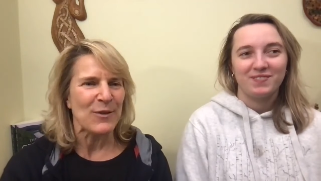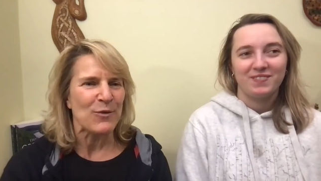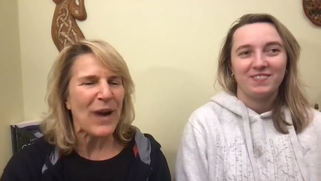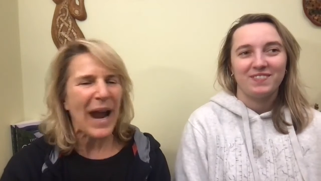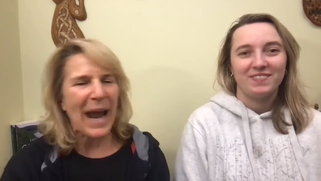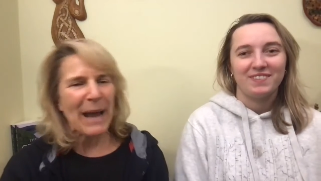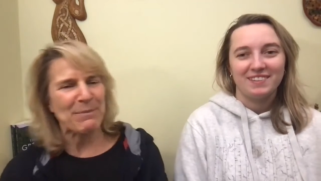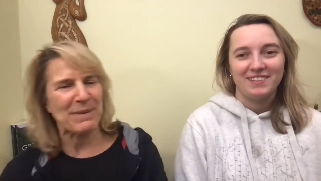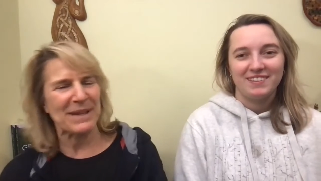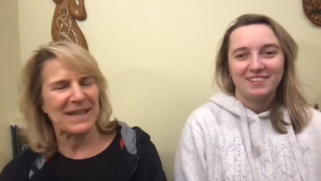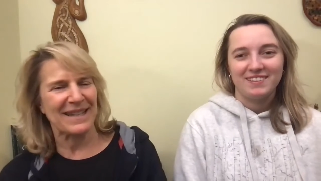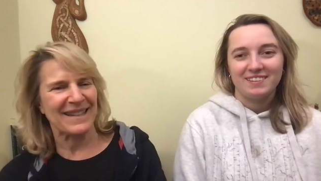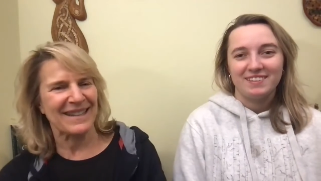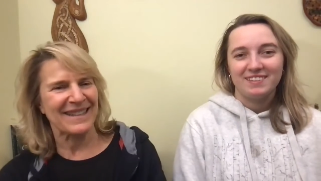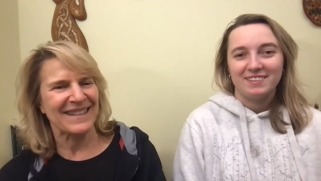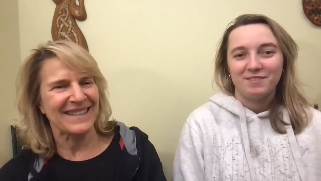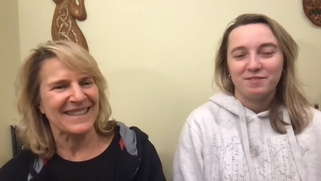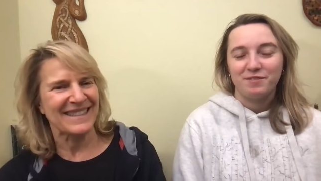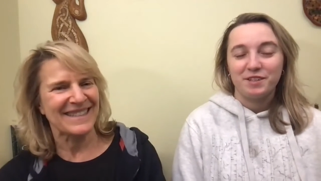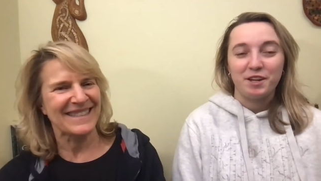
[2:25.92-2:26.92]
Speaker 1: wrapping?
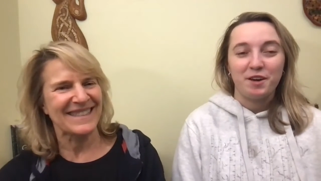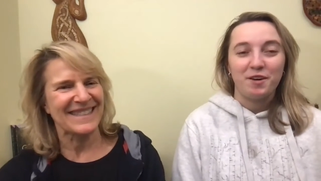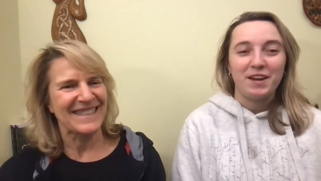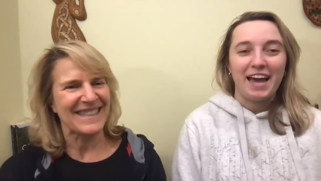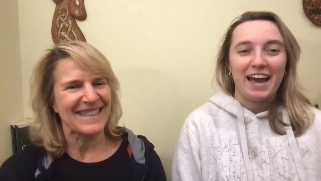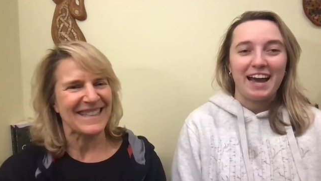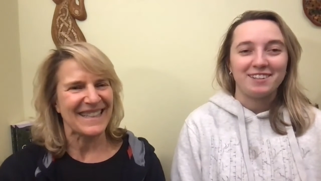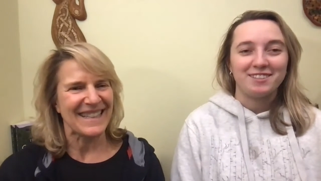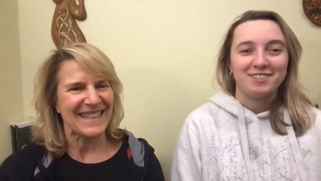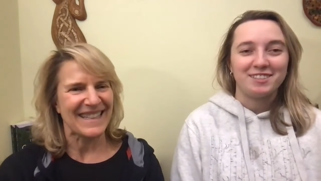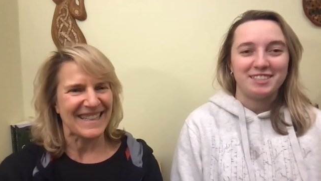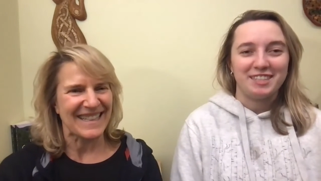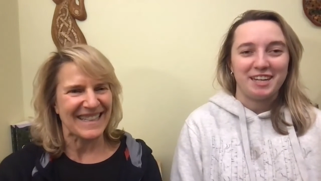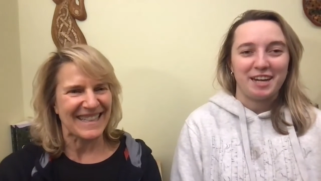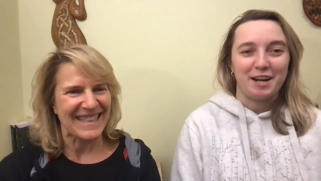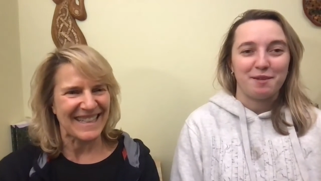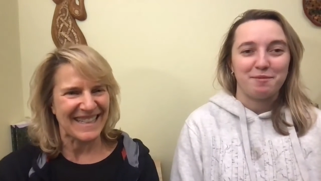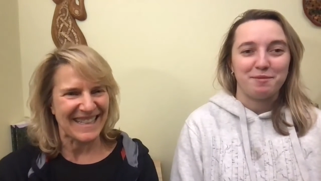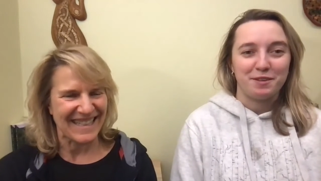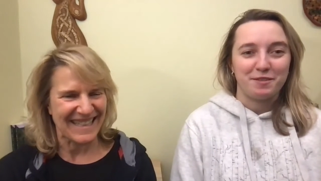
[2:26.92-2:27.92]
We don't actually
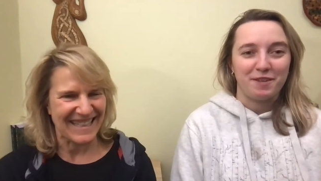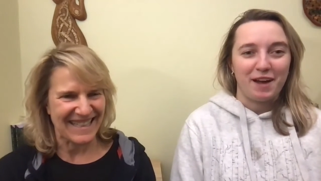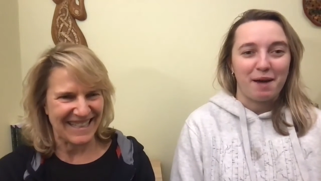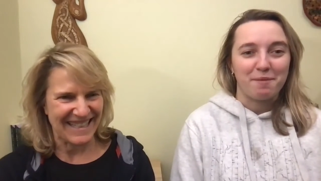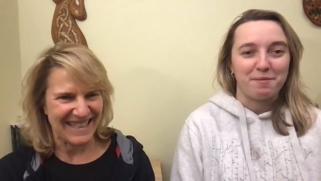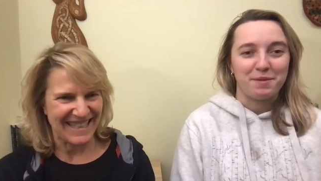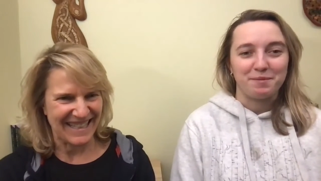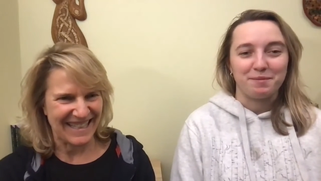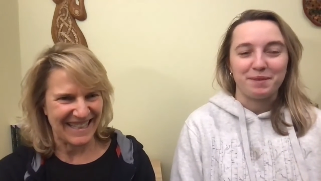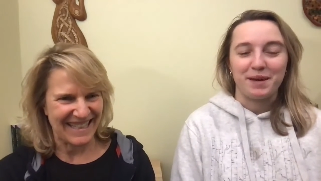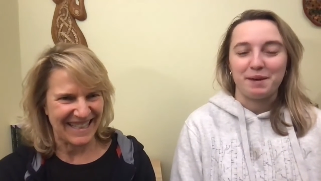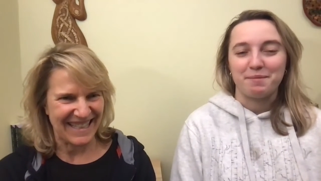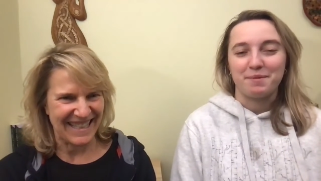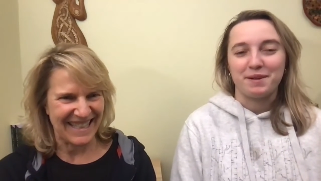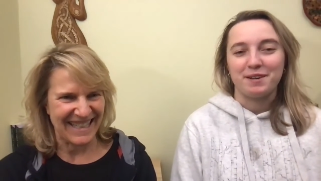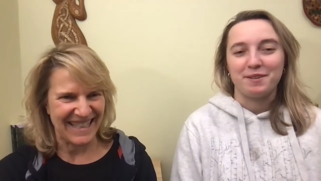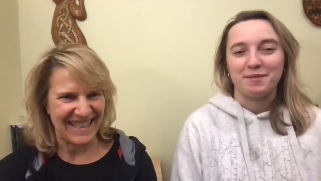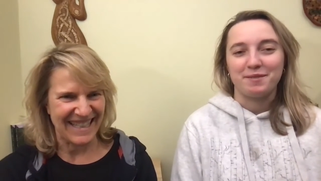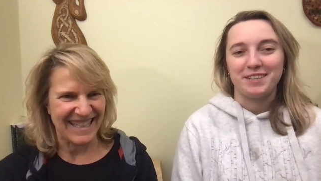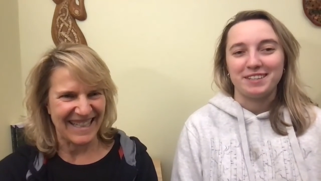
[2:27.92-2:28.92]
tear up the wrapping
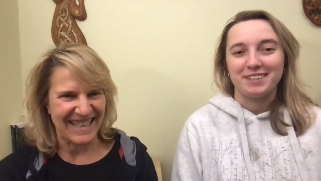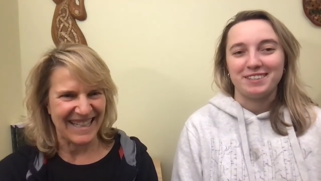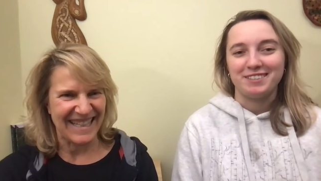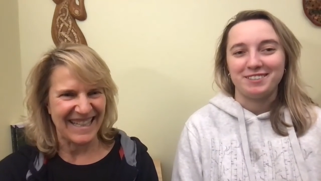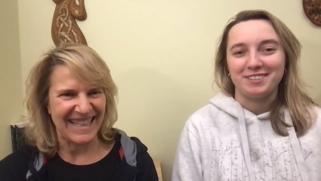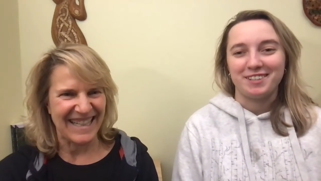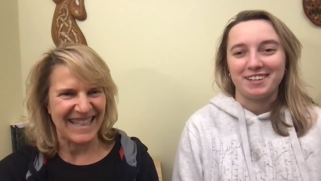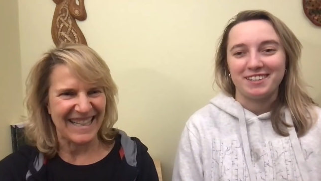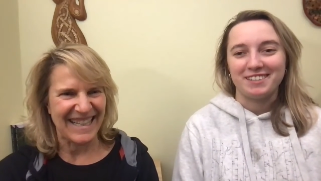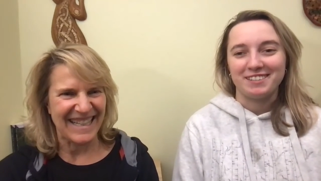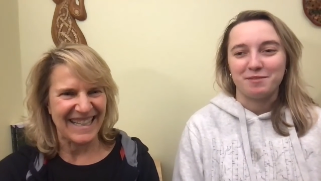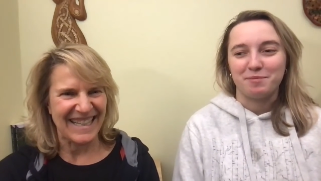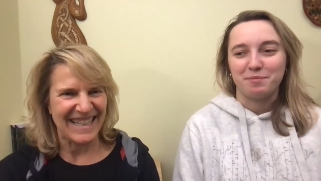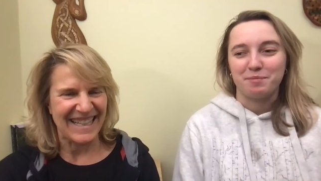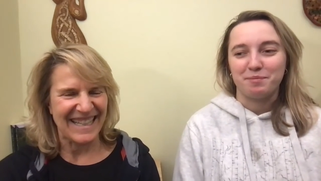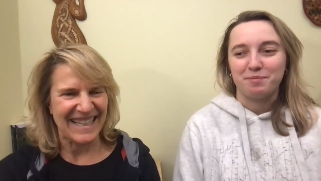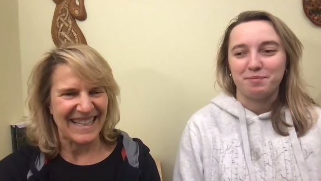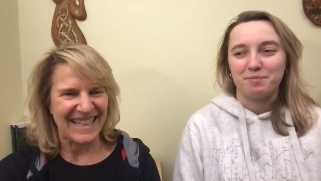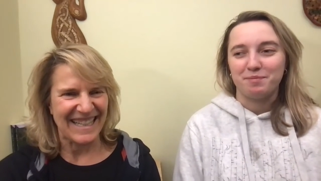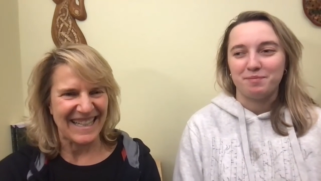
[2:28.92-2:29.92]
paper. We just
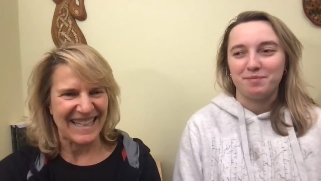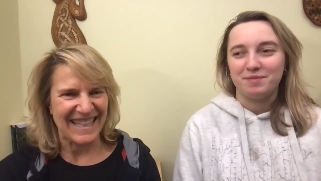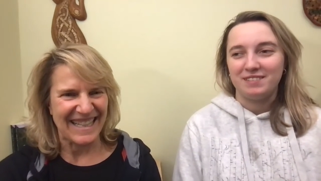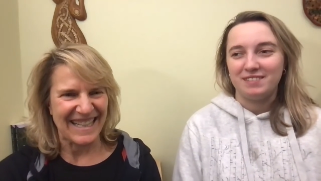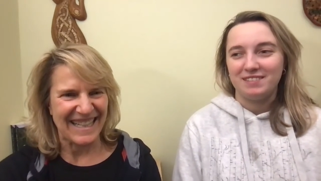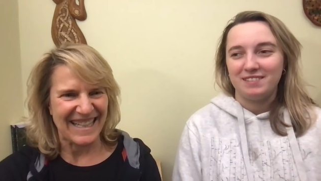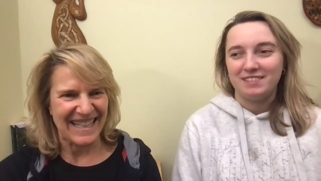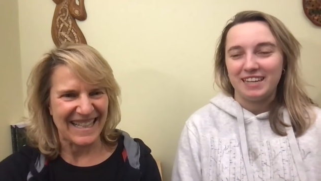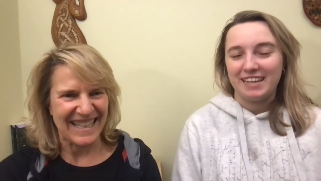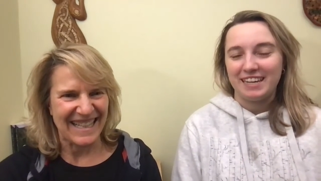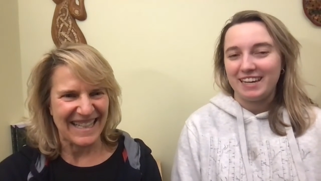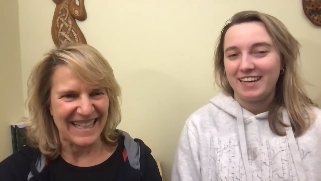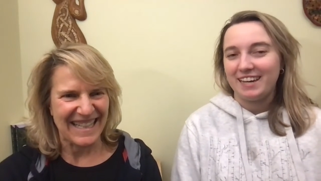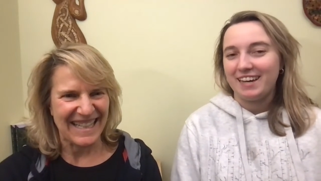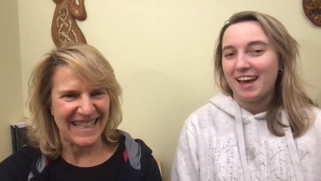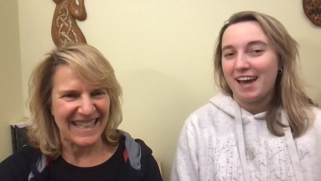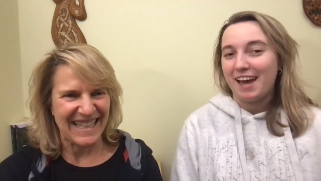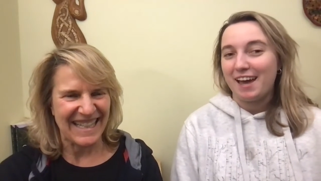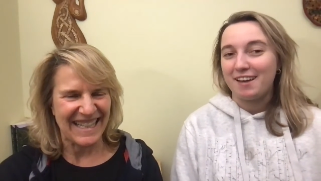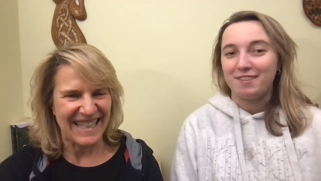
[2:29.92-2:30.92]
take
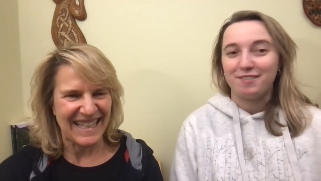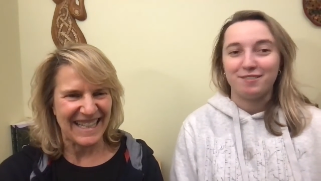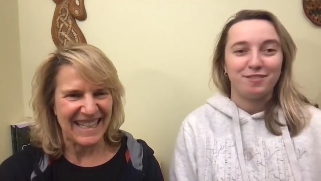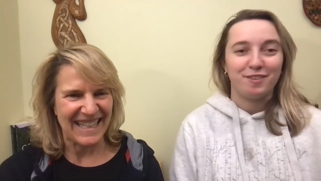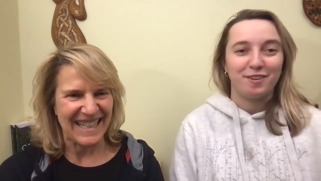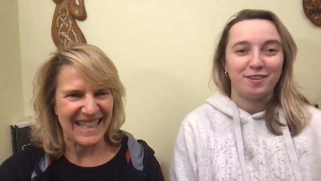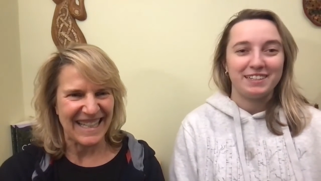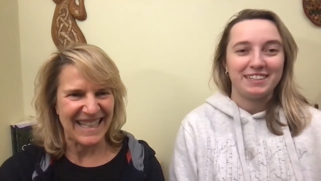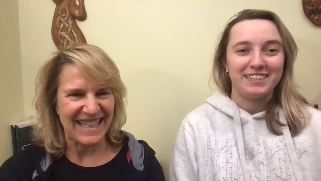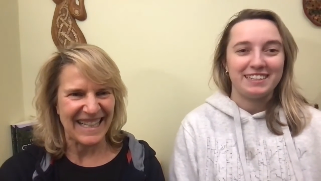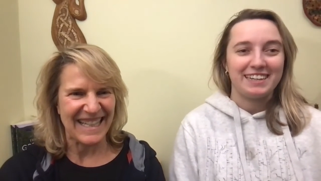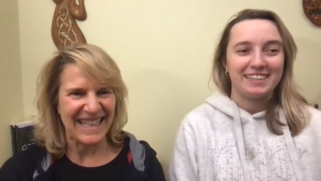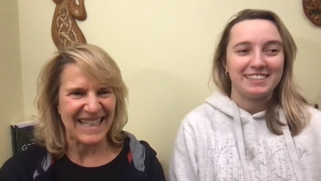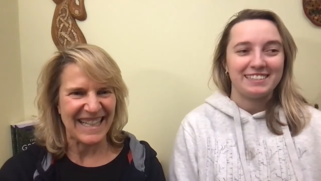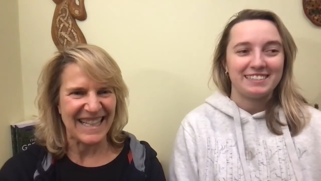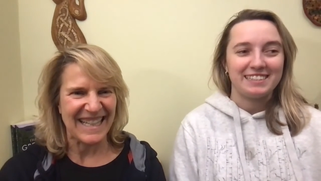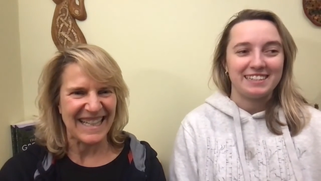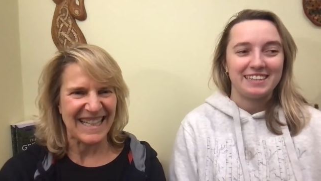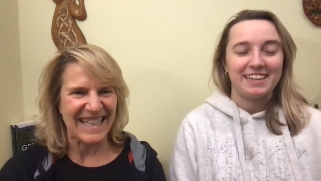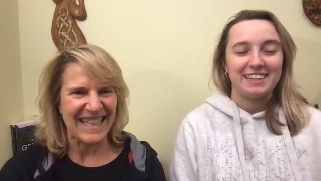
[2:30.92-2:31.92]
it and fold it
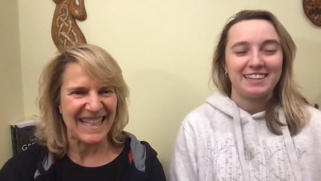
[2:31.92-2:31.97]
nicely